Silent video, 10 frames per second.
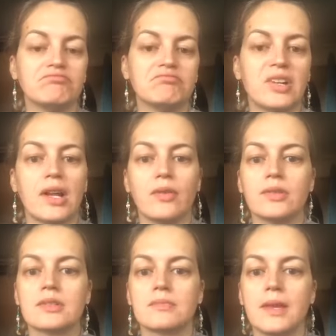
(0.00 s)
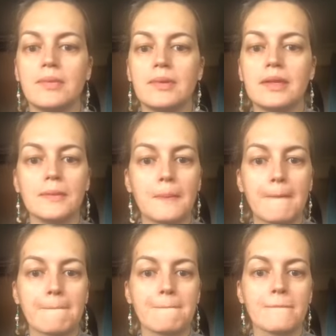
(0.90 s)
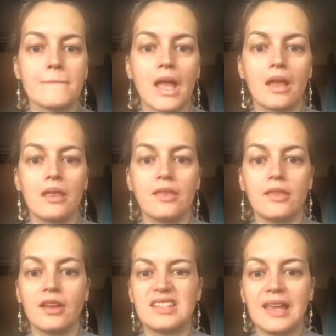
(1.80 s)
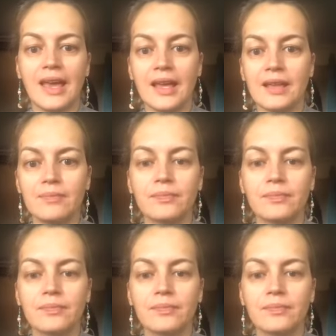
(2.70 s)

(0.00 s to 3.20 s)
when I was maybe 38.